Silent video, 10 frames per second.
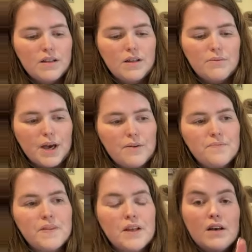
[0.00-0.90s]
here we go.
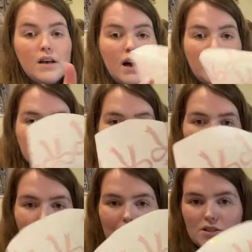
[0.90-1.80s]
I've done like
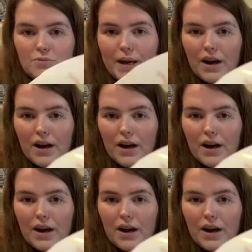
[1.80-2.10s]
pastel pink.